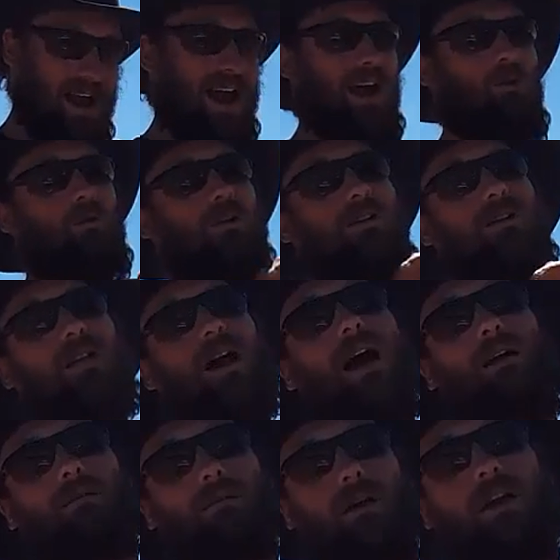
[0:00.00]
I would
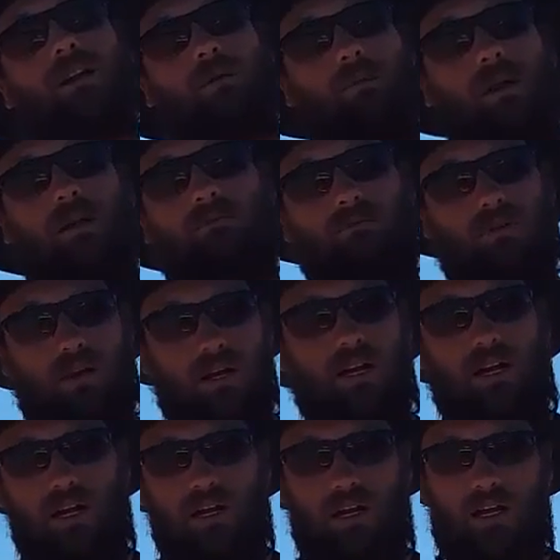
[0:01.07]
not recommend
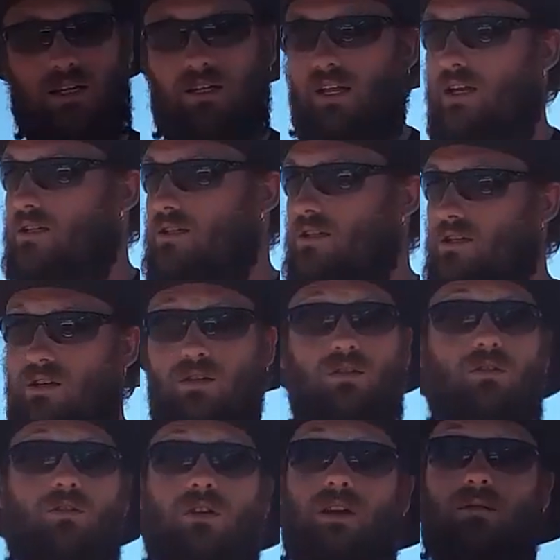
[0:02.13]
breeding unless
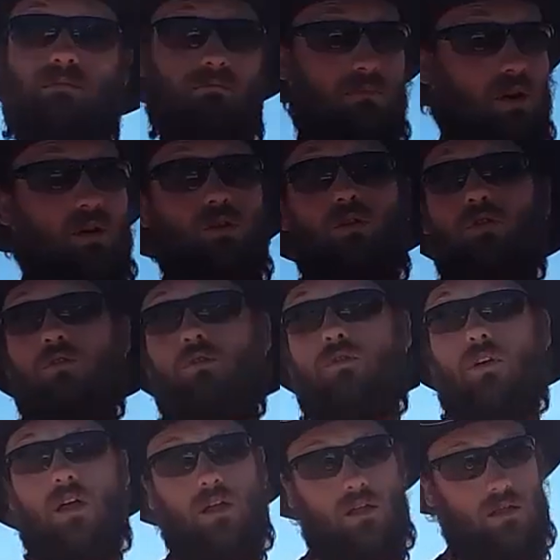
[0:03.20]
you can move
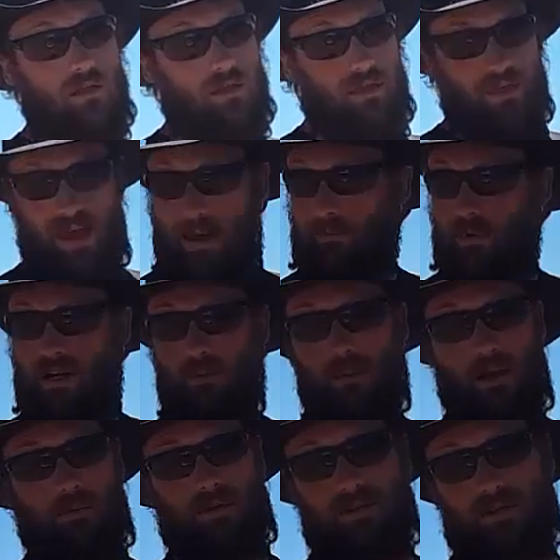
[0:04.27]
that many
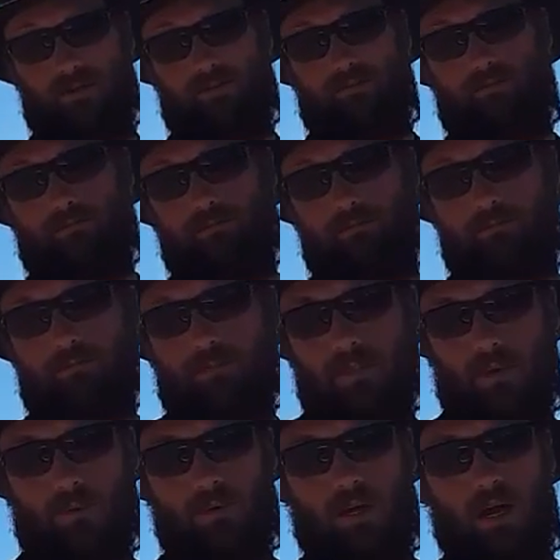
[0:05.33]
babies,
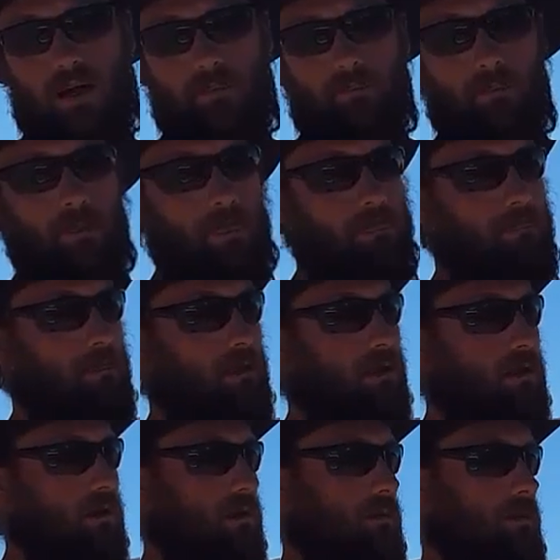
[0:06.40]
okay?
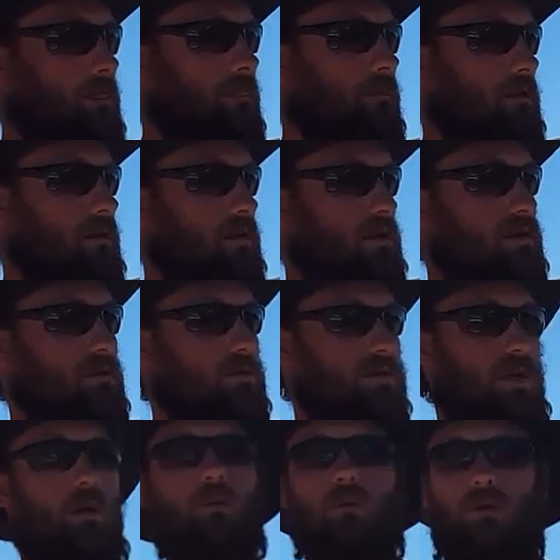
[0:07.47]
You
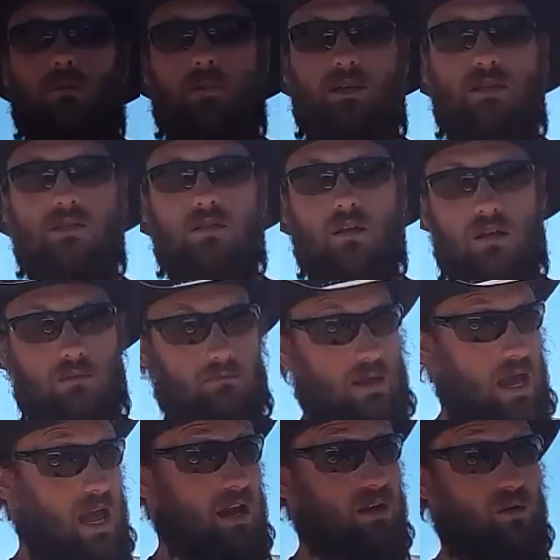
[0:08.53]
don't want to be stuck
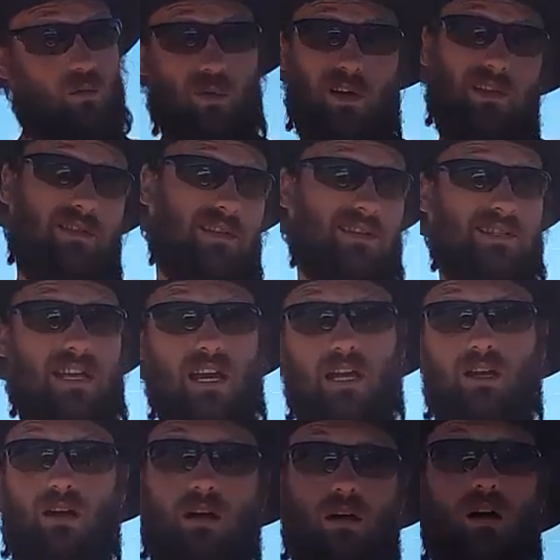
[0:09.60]
back with 10
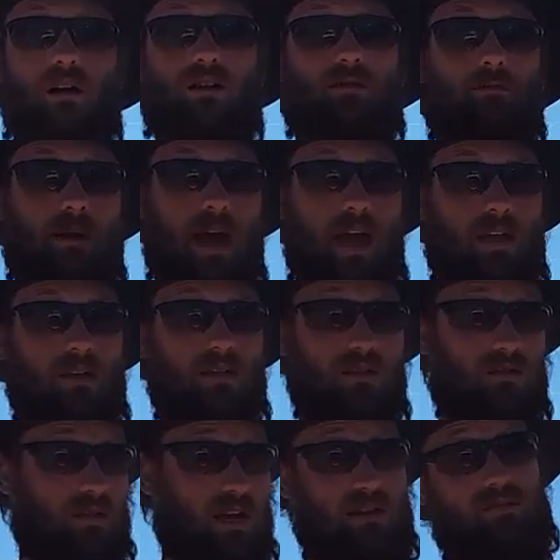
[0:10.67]
hogs back because you
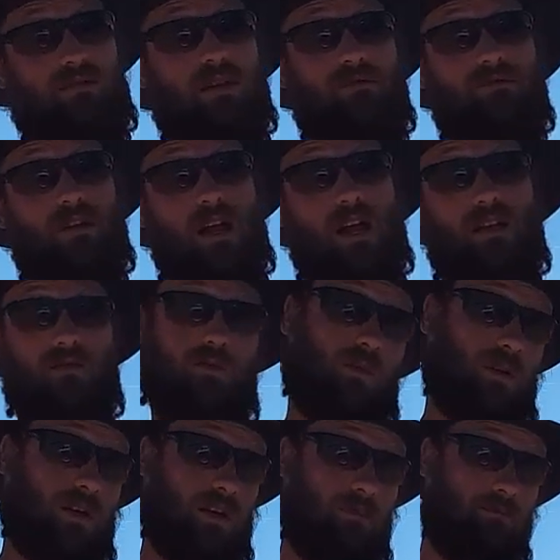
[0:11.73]
only have 3 friends who want
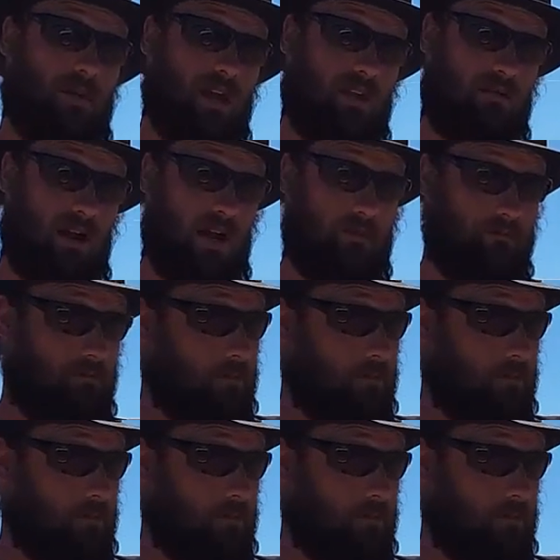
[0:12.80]
to get a pig, right?